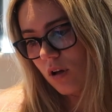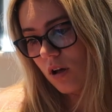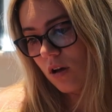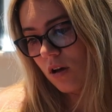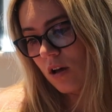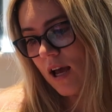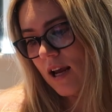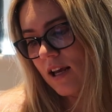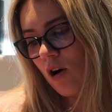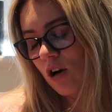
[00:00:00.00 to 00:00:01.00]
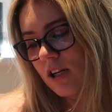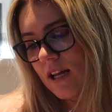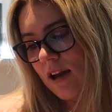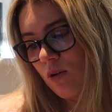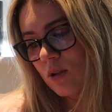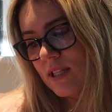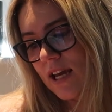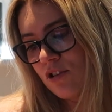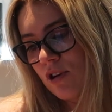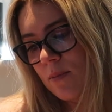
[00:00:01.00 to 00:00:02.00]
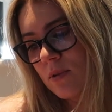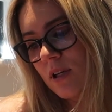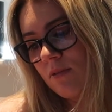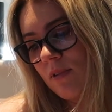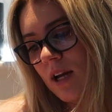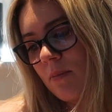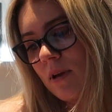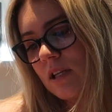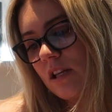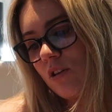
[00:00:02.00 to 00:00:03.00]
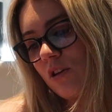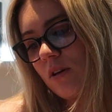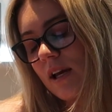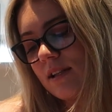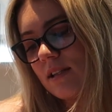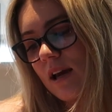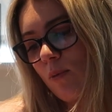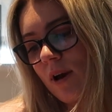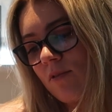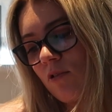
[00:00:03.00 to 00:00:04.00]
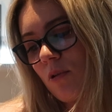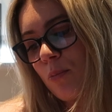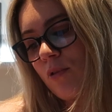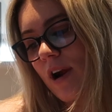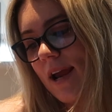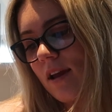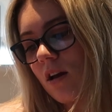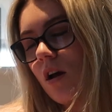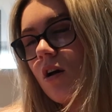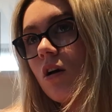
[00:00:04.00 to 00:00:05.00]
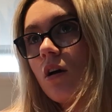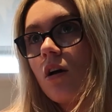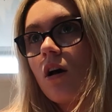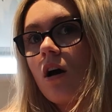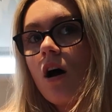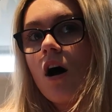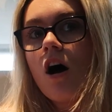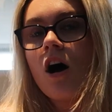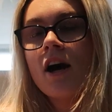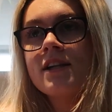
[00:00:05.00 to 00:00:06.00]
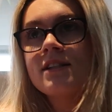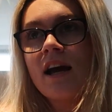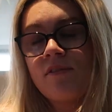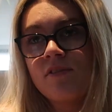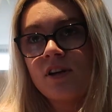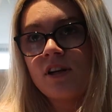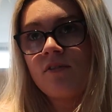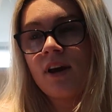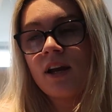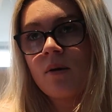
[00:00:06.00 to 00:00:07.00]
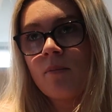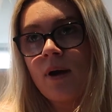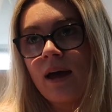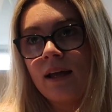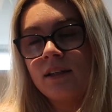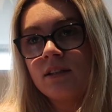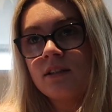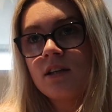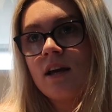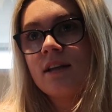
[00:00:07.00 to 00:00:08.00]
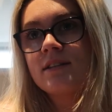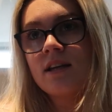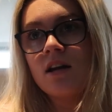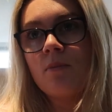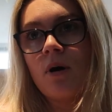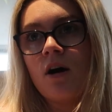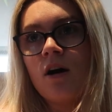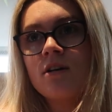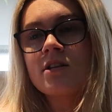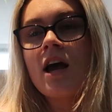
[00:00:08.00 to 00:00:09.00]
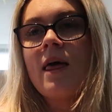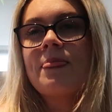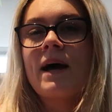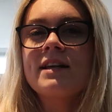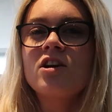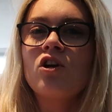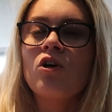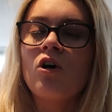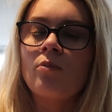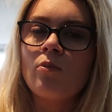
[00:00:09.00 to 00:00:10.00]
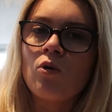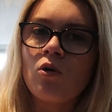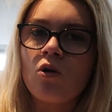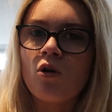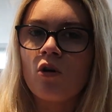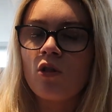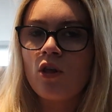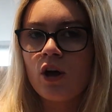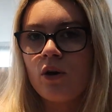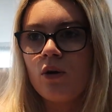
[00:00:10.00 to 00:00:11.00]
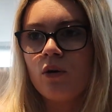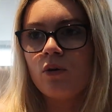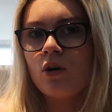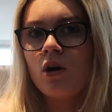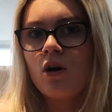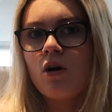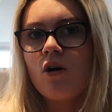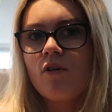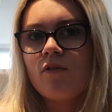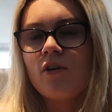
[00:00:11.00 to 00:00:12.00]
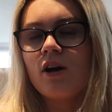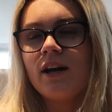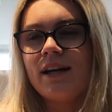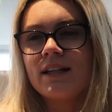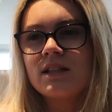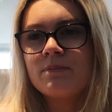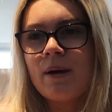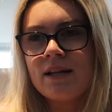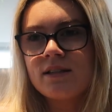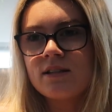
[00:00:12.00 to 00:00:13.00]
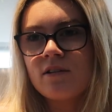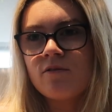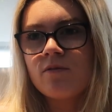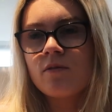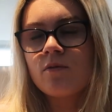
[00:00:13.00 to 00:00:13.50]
Any holiday or day trips can recommend in the UK to get away for a break? I definitely recommend Centre Parks. That is a lot more though of an expensive